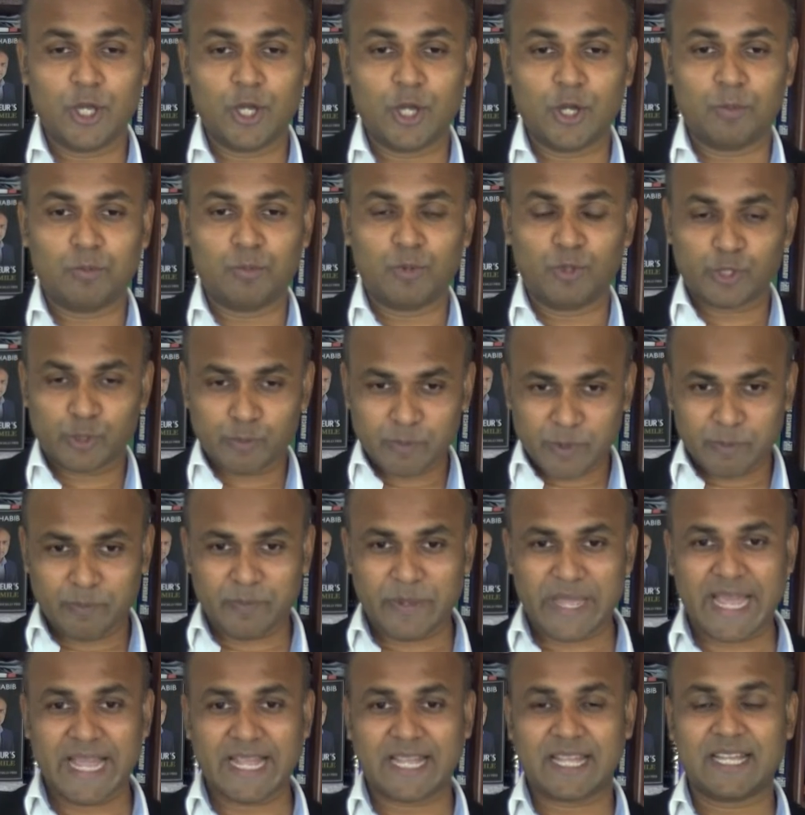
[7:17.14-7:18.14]
pushed me
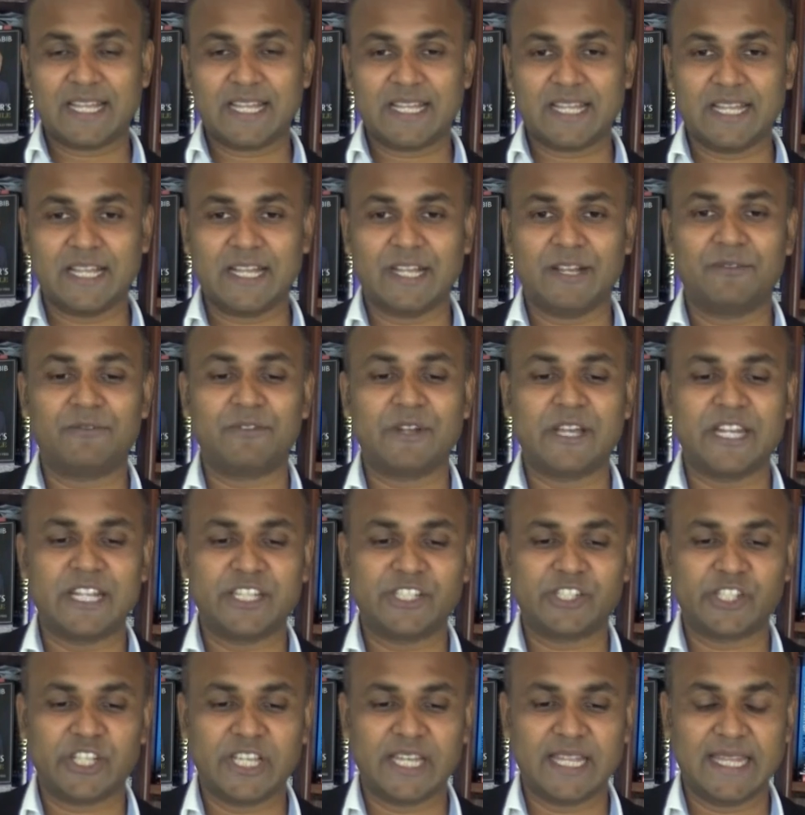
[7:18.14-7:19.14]
back
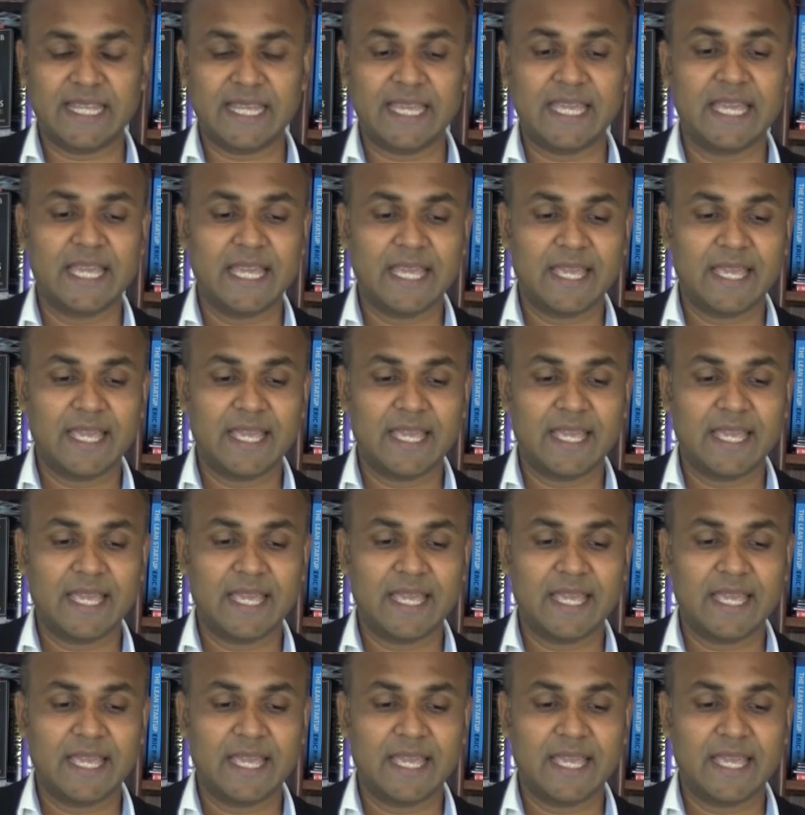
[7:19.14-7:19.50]
financially.